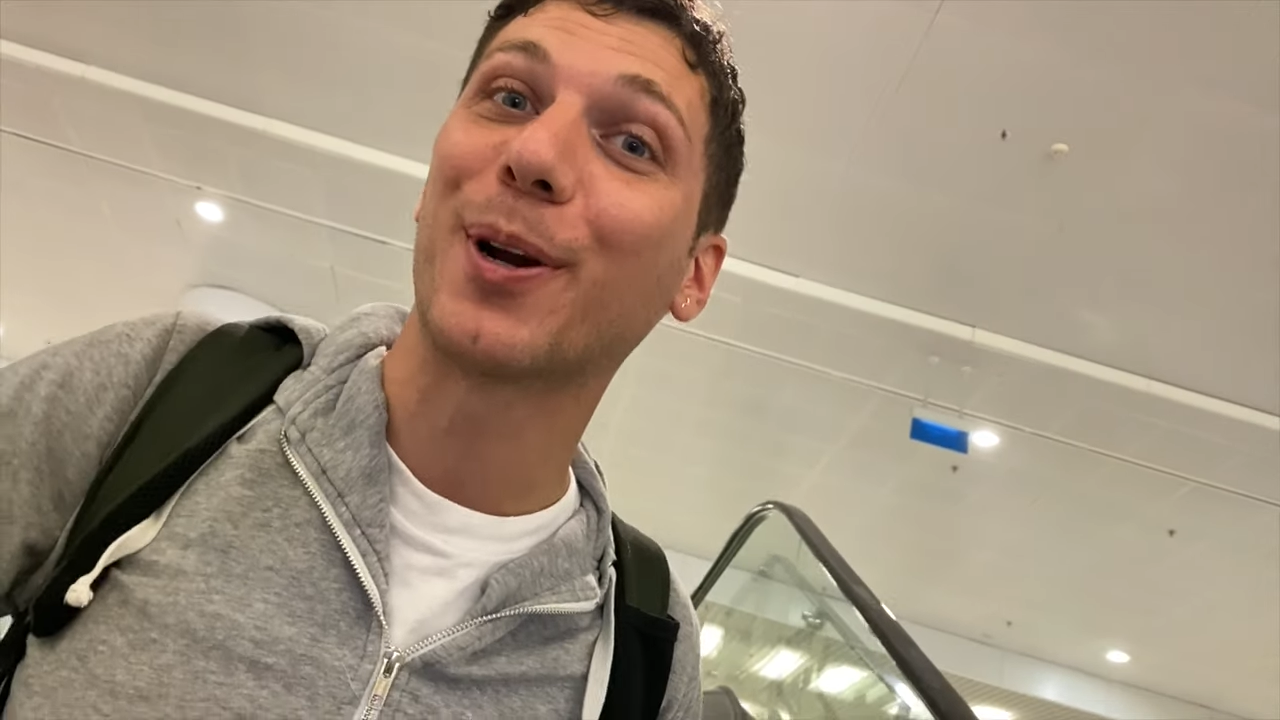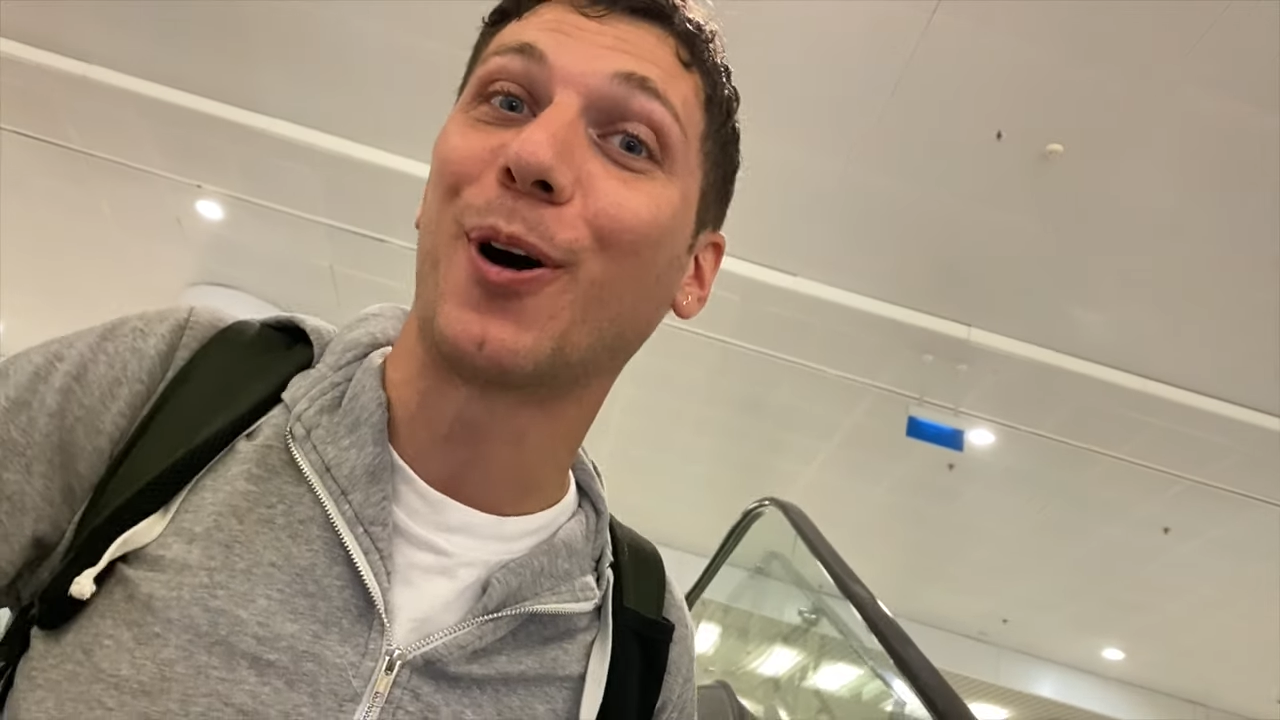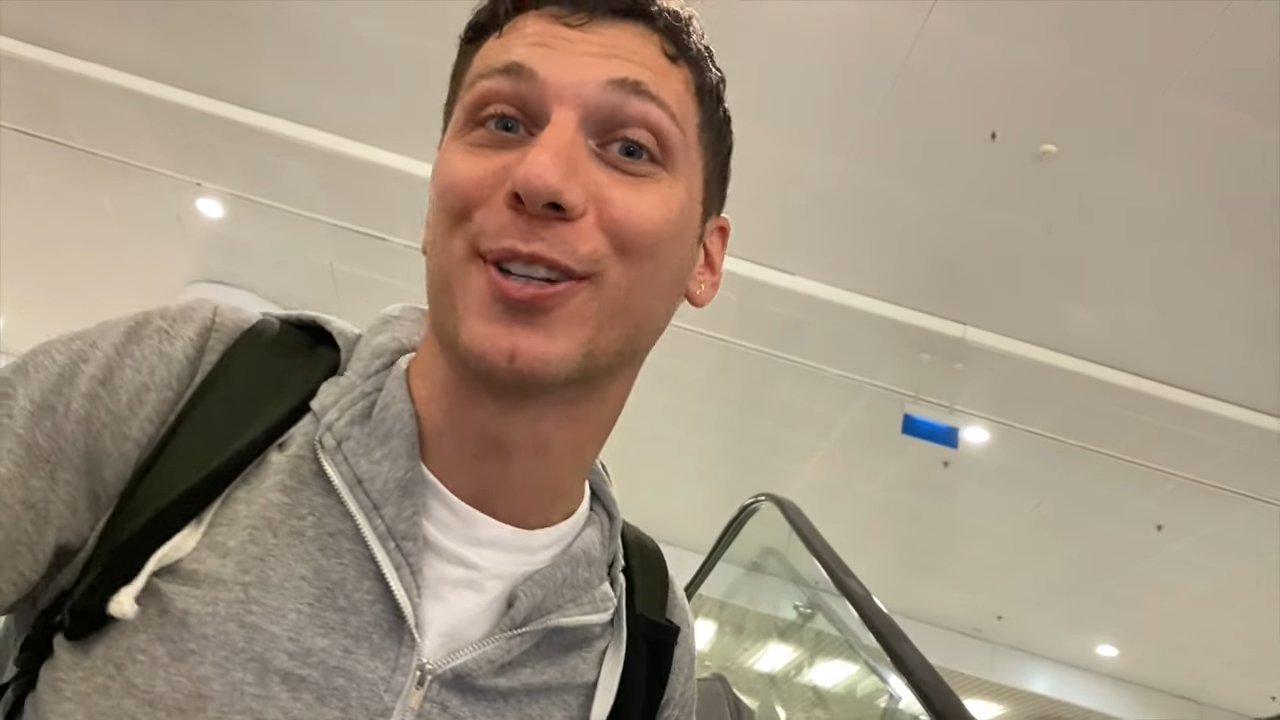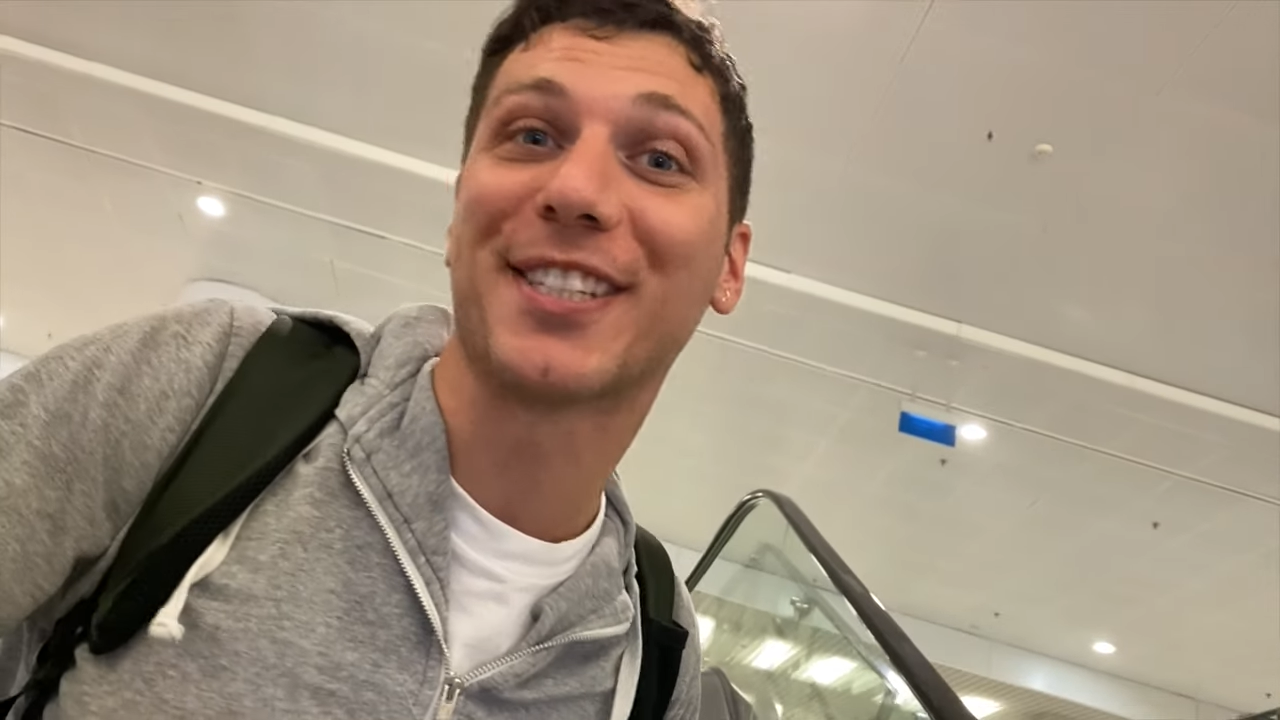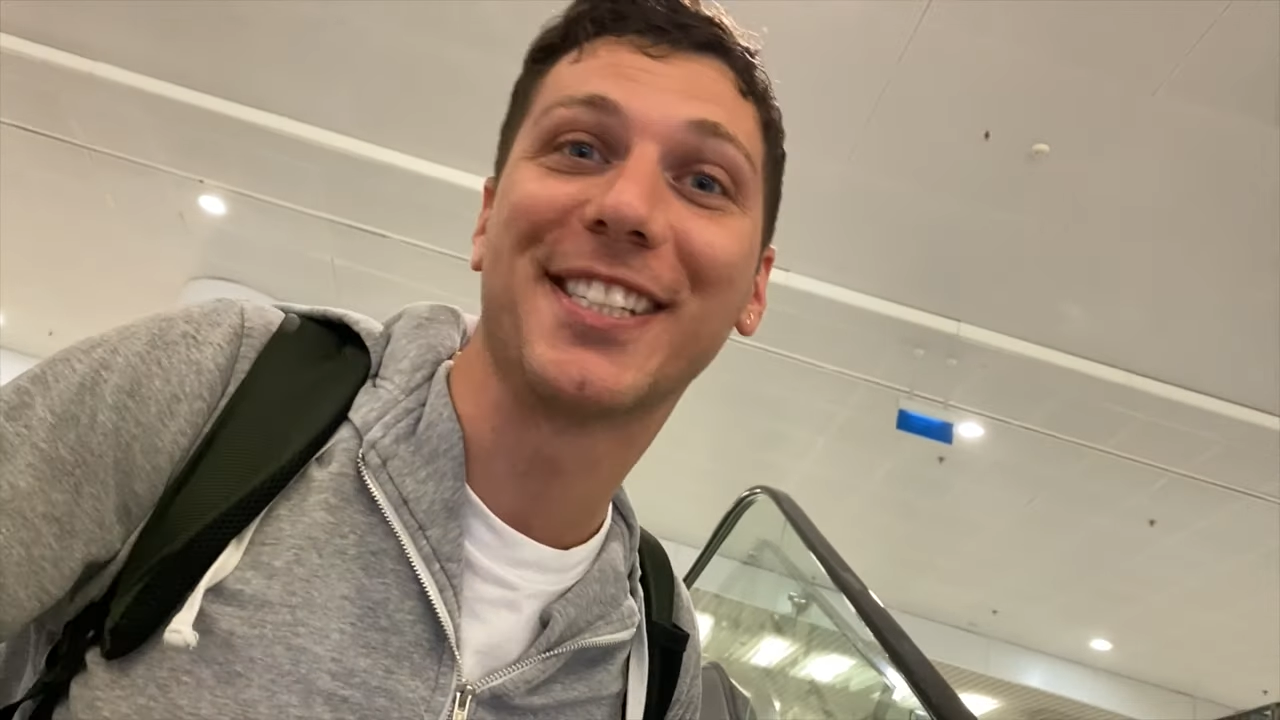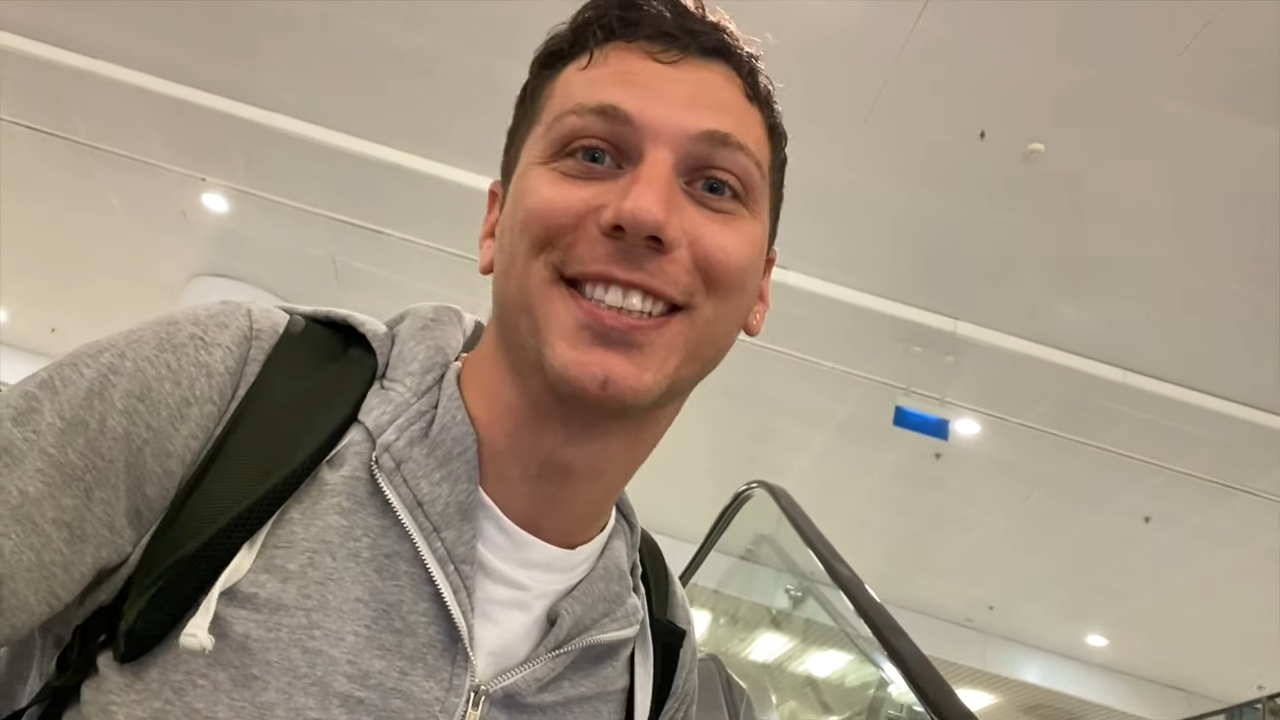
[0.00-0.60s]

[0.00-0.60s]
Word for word: hostel.